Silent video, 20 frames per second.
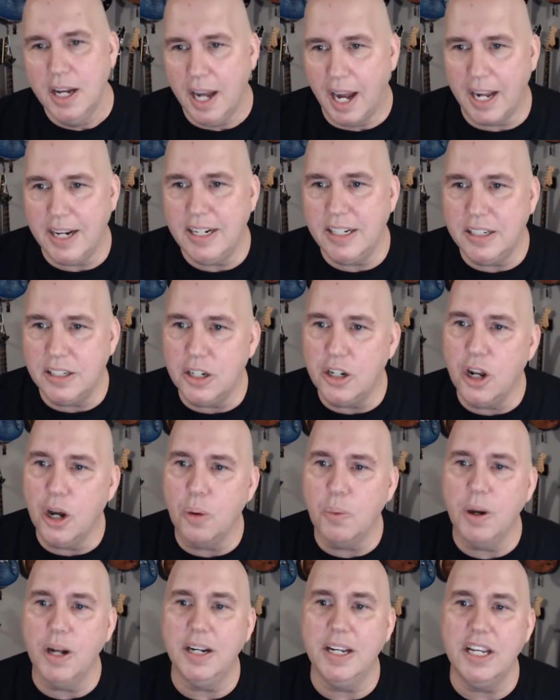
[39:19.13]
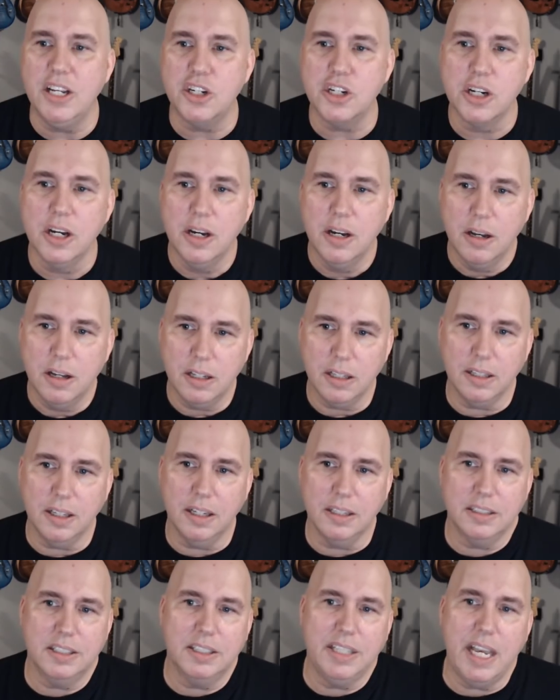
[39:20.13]
I needed to know what each
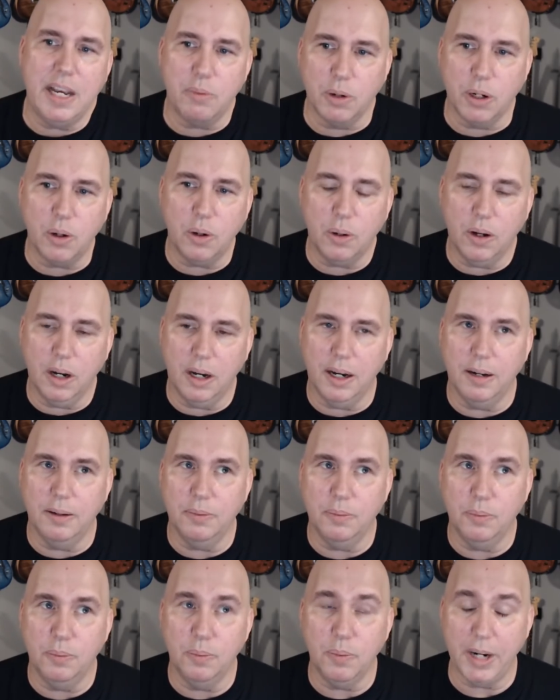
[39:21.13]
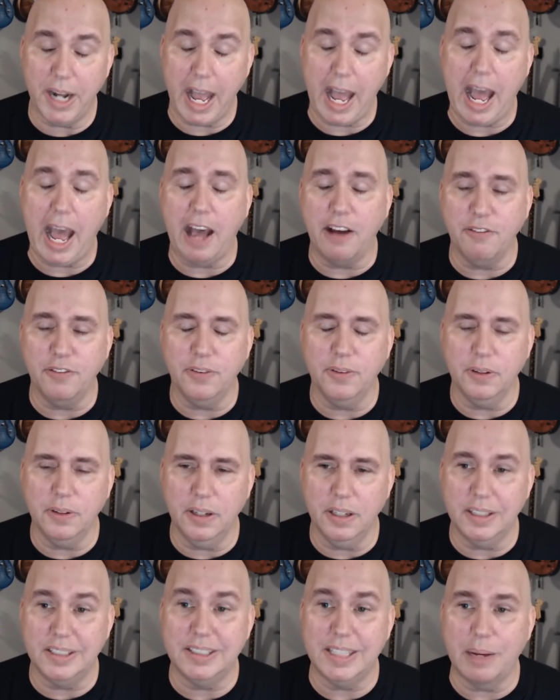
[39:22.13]
uh, state uh, would have
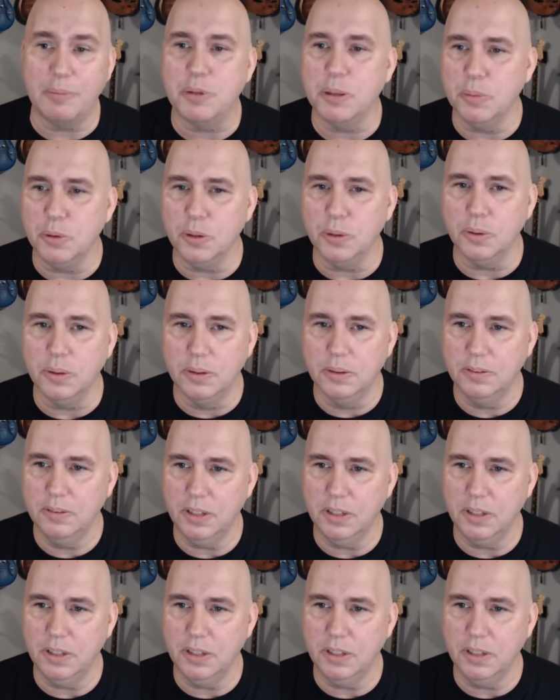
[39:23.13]
acceptable,